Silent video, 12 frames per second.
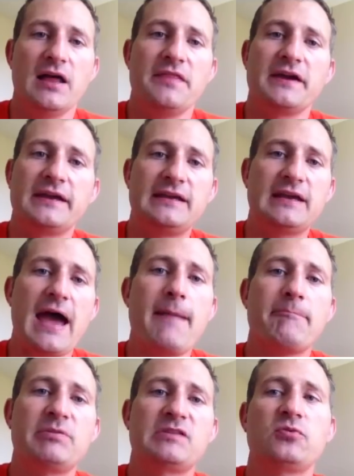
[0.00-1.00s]
the
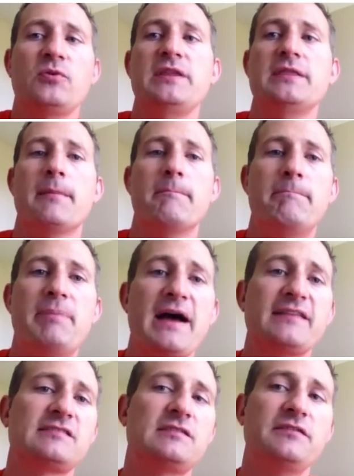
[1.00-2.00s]
gap between the
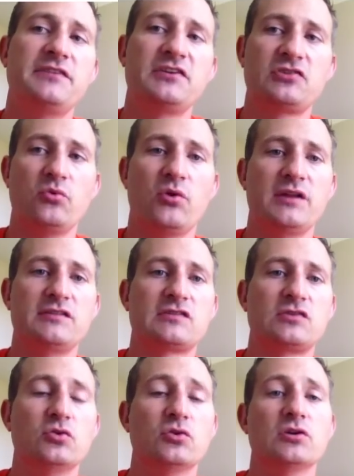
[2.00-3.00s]
best Division I
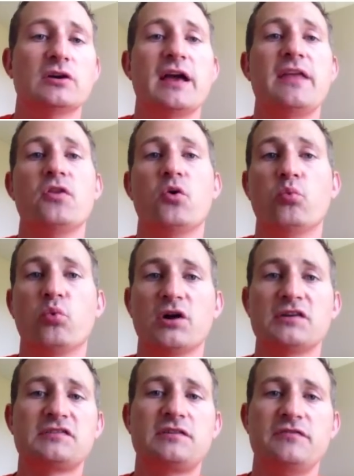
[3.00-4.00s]
school and the
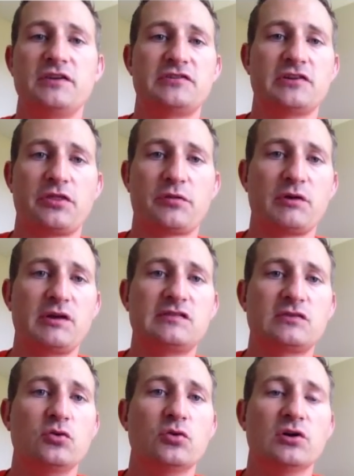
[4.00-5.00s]
worst Division III
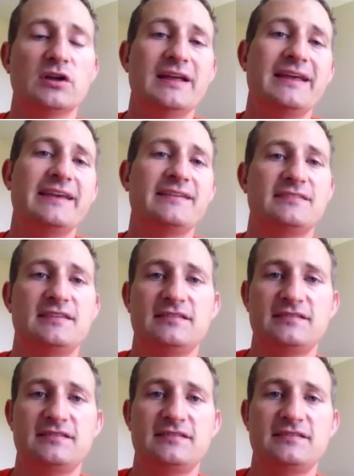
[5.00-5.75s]
school is the